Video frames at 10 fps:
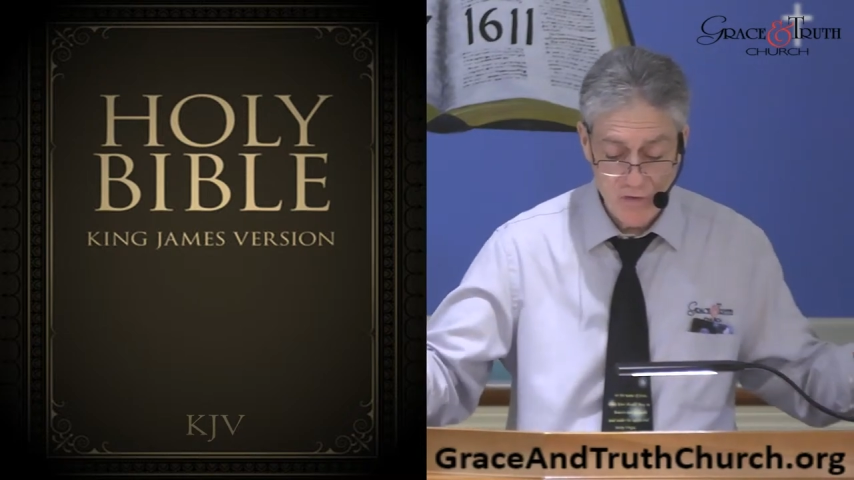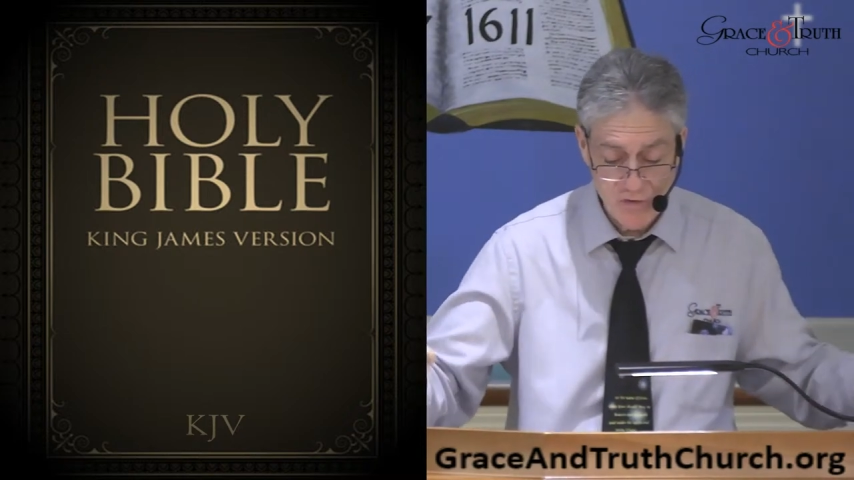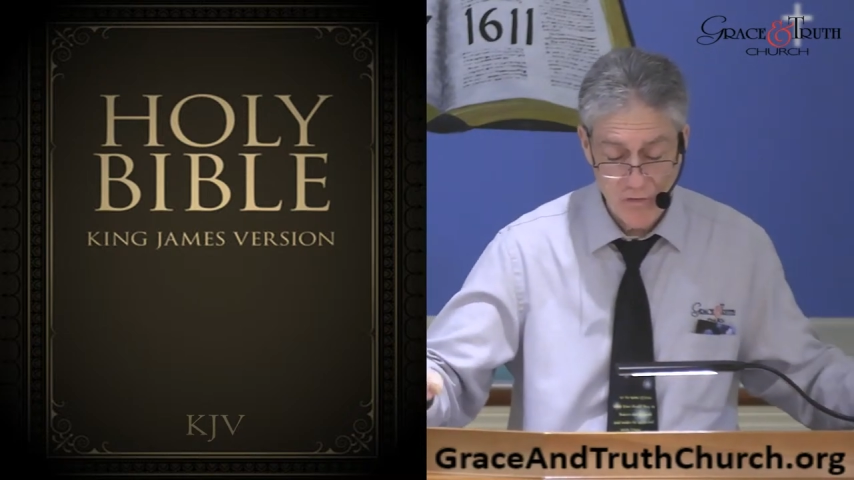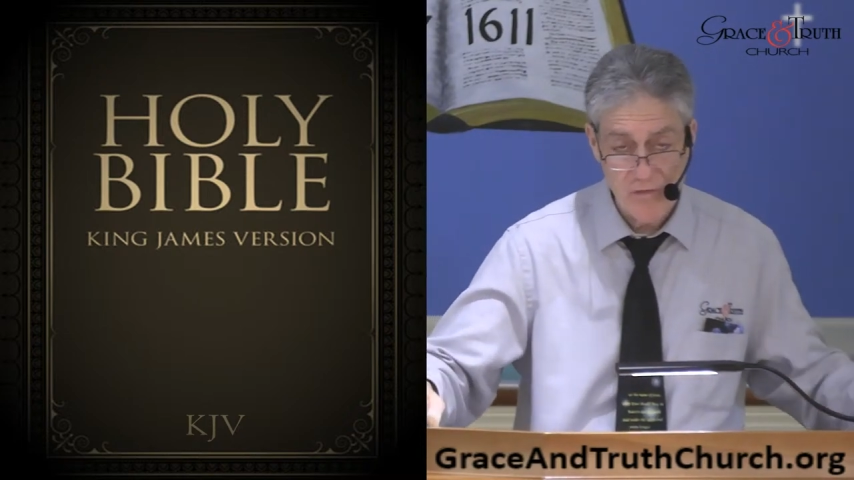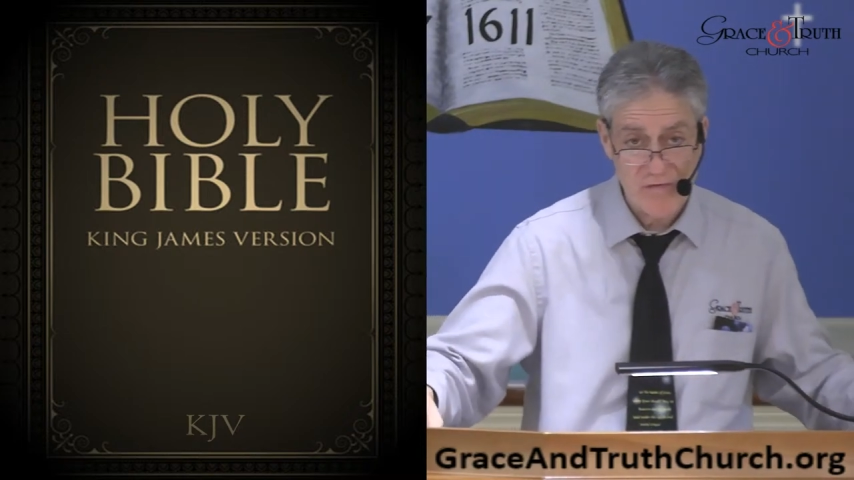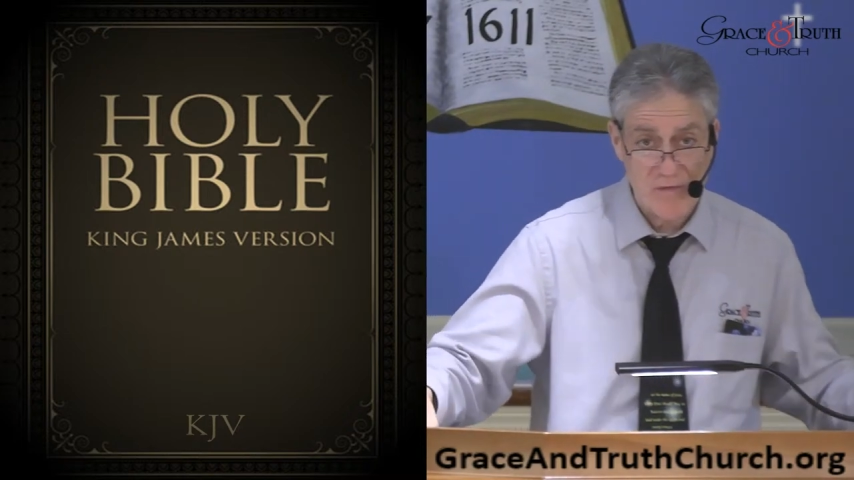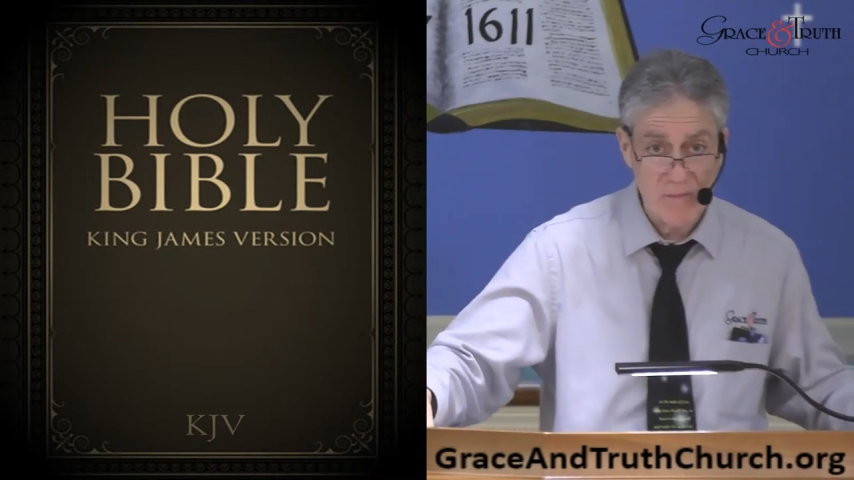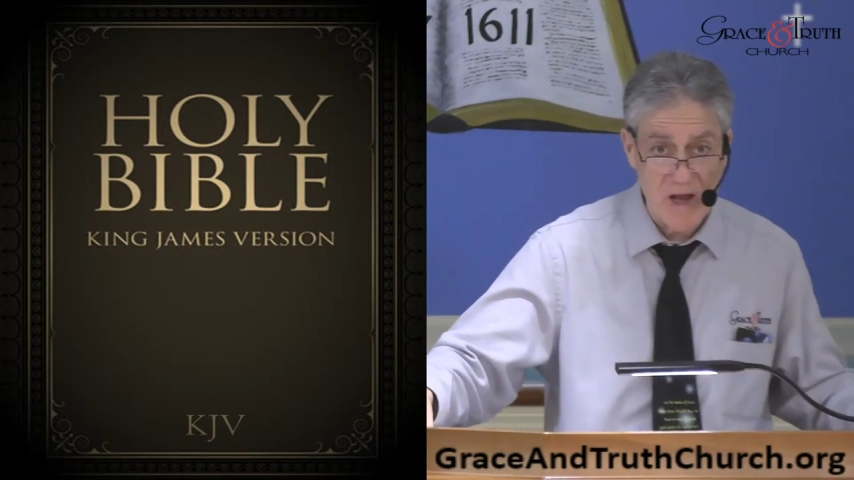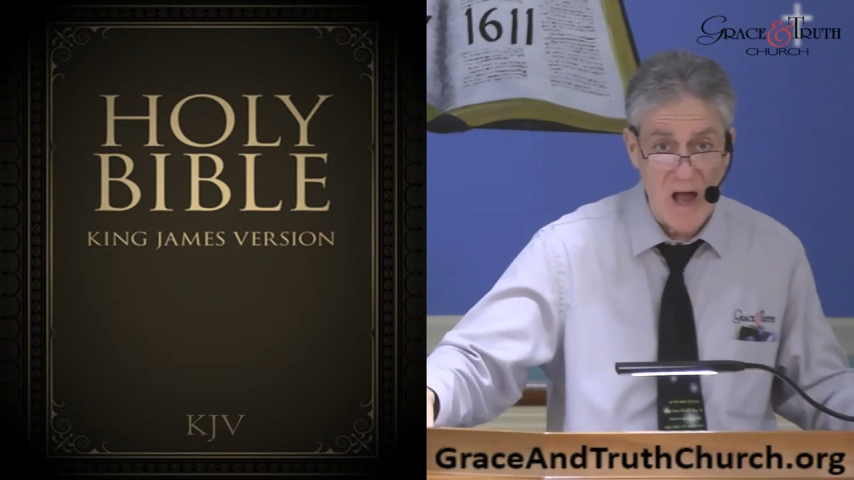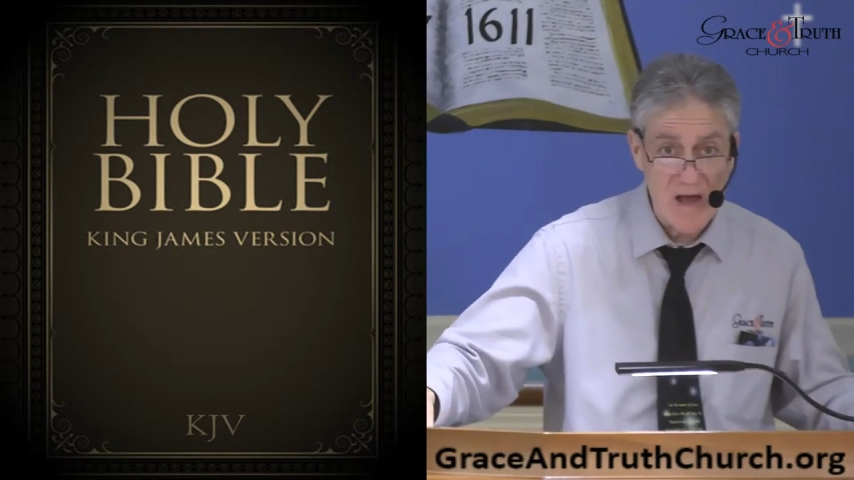truth from
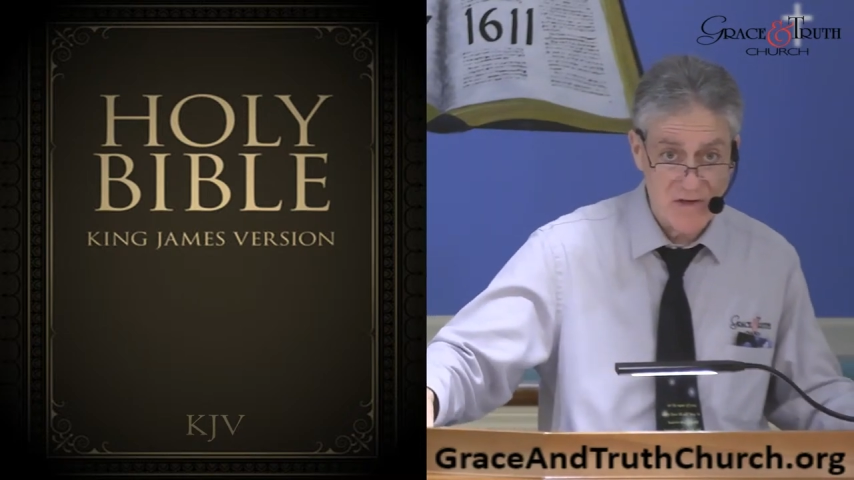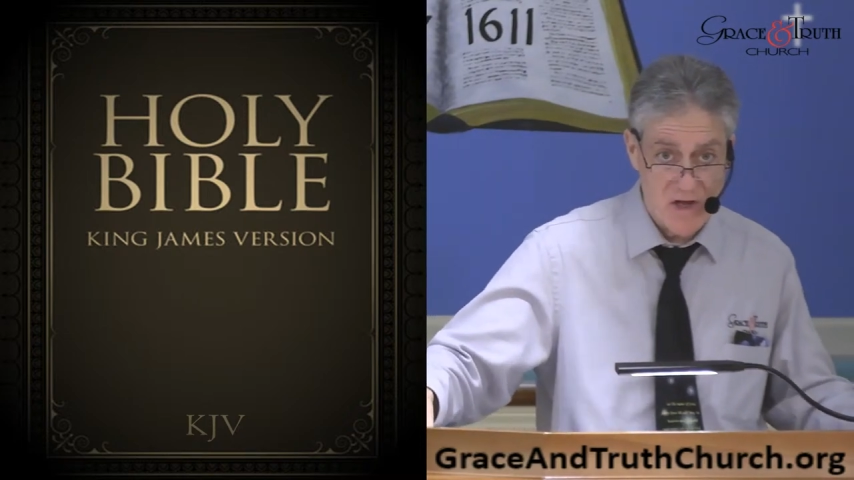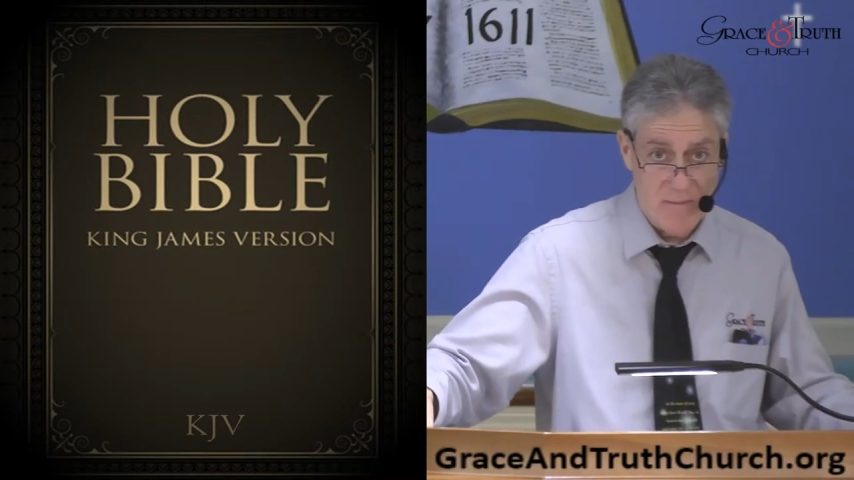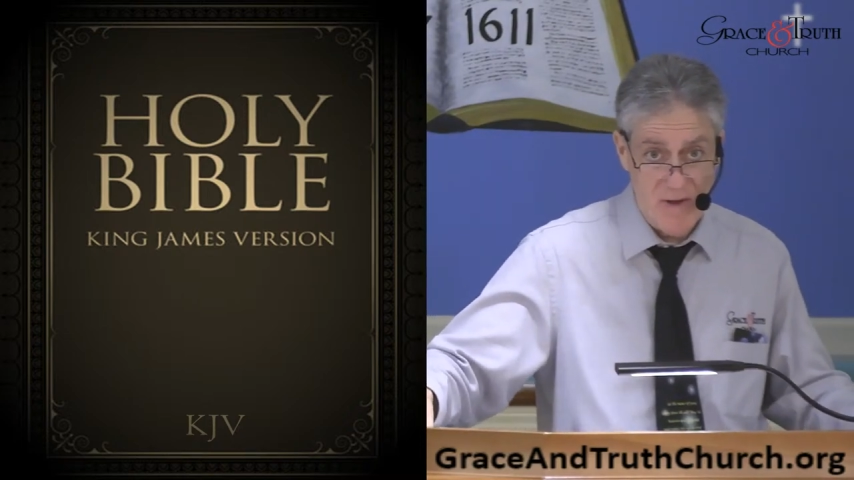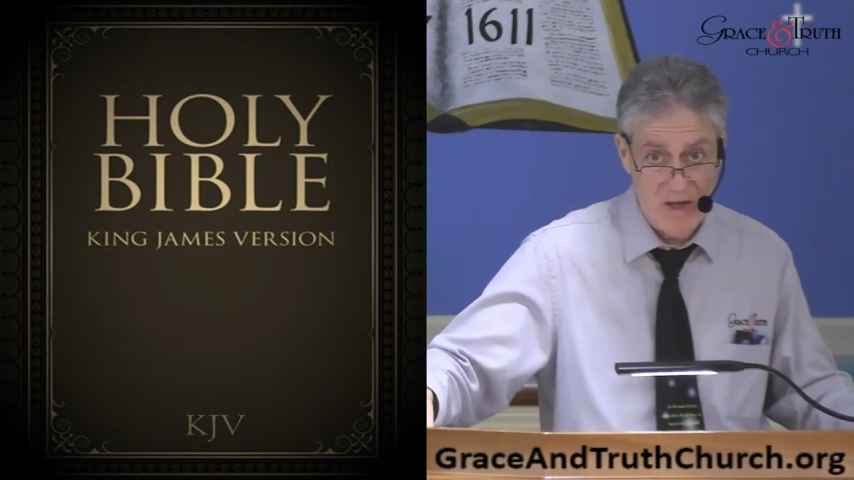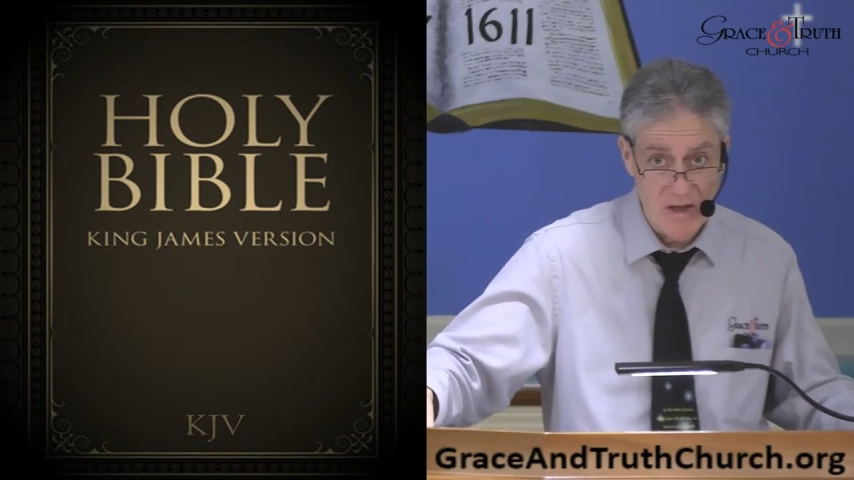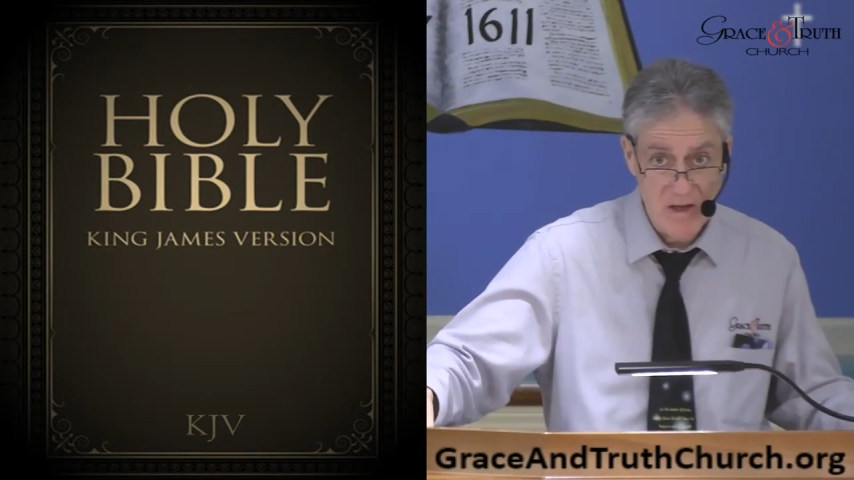God coming.